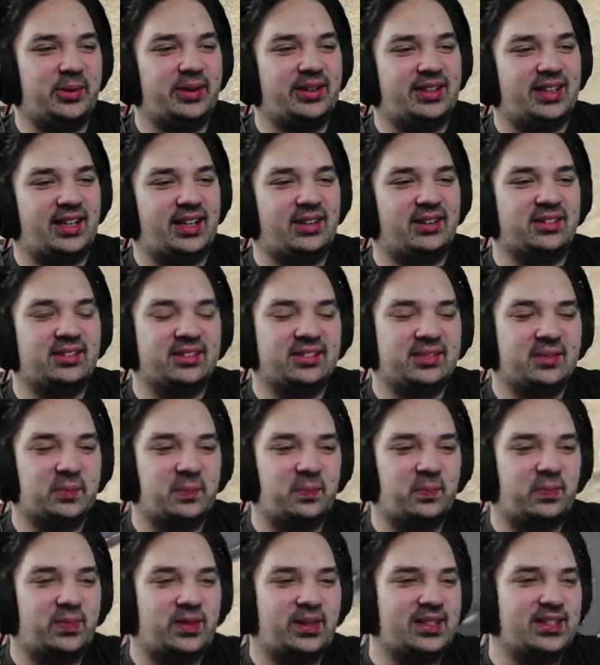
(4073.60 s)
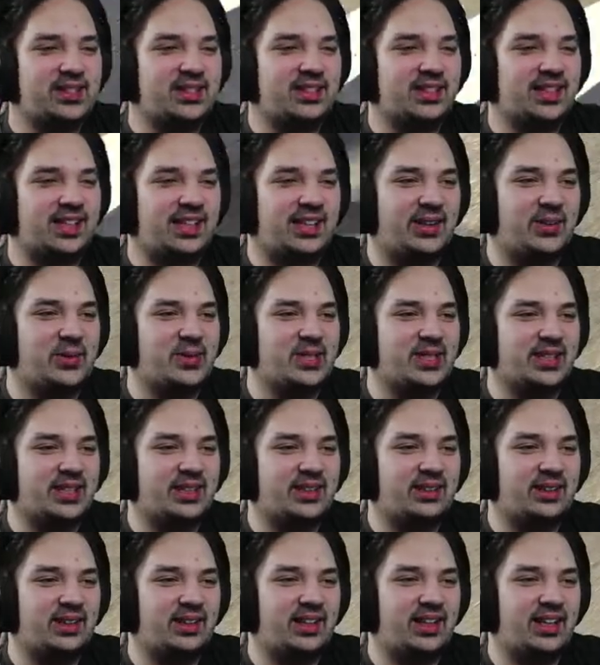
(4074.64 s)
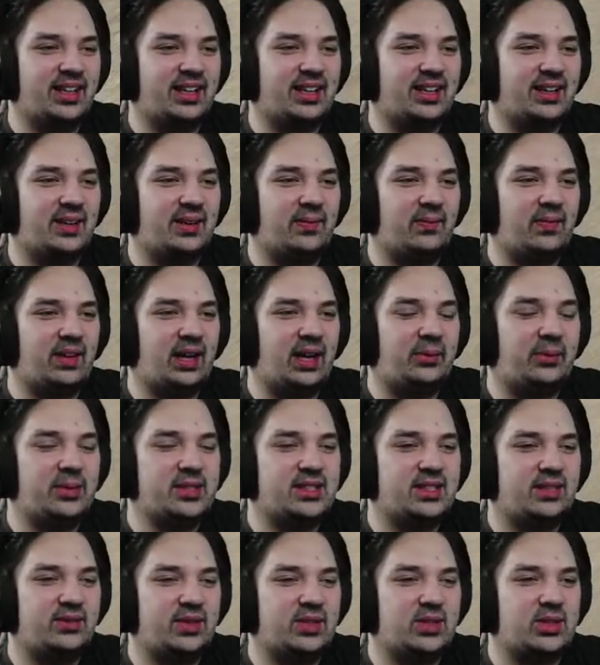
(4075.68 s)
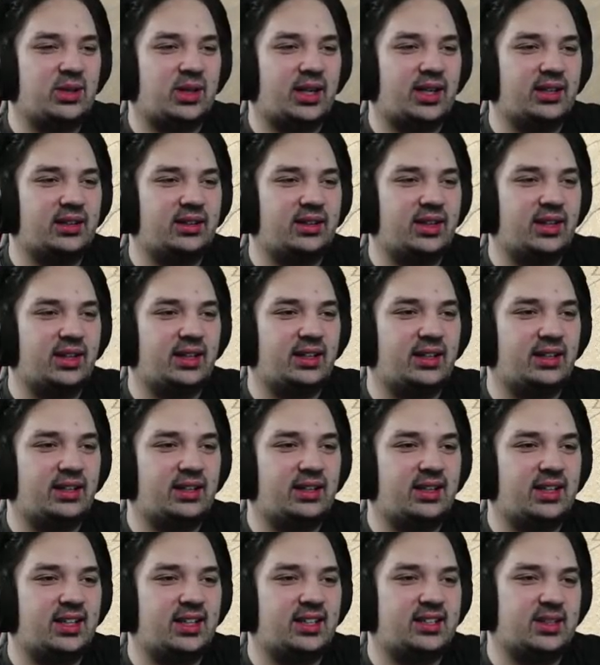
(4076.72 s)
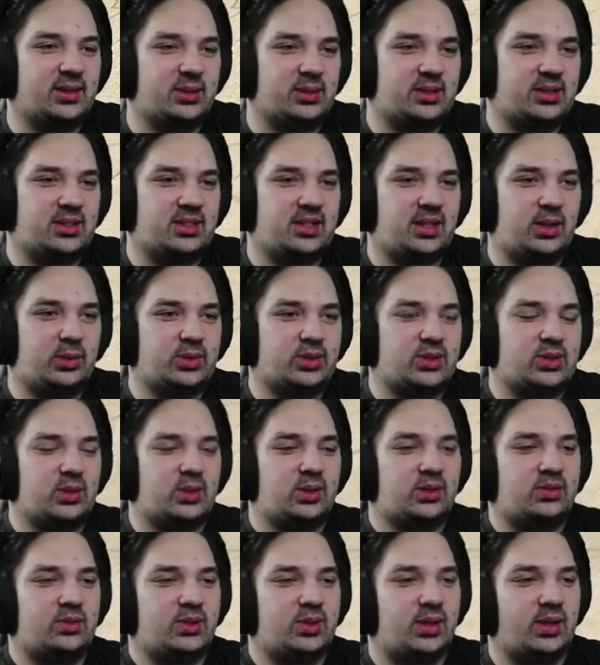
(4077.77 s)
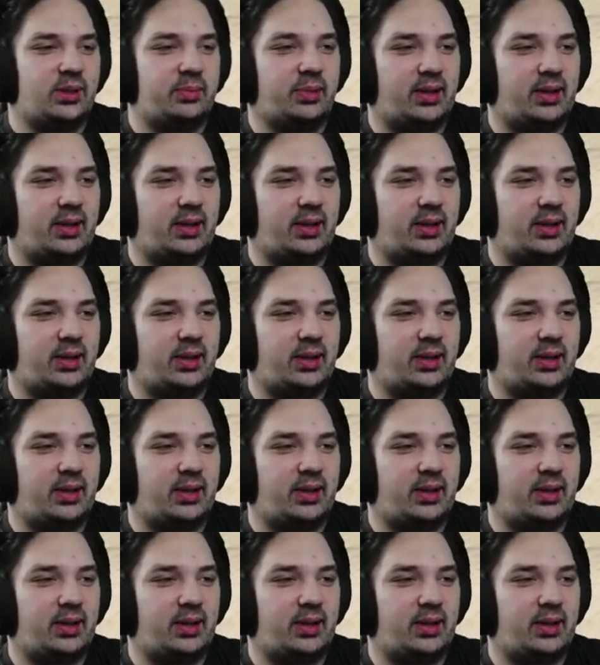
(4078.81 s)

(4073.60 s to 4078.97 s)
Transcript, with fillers: went down. It, uh, like it was literally like I wasn't even trying to like. I guess I was. I was sort of trying to